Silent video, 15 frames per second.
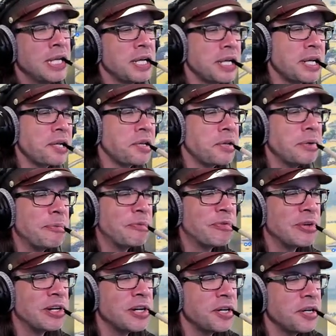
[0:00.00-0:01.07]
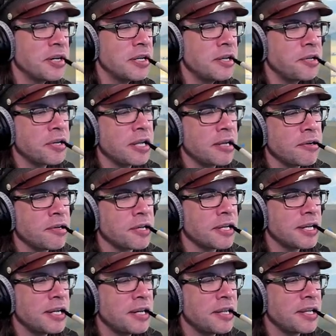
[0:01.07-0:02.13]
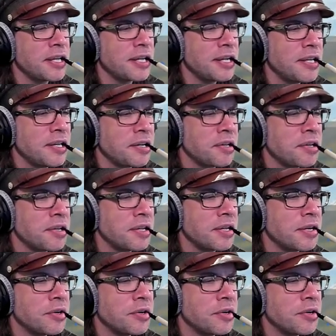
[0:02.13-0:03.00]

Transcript: Ask him for Hitchhiker's Guide to the Galaxy,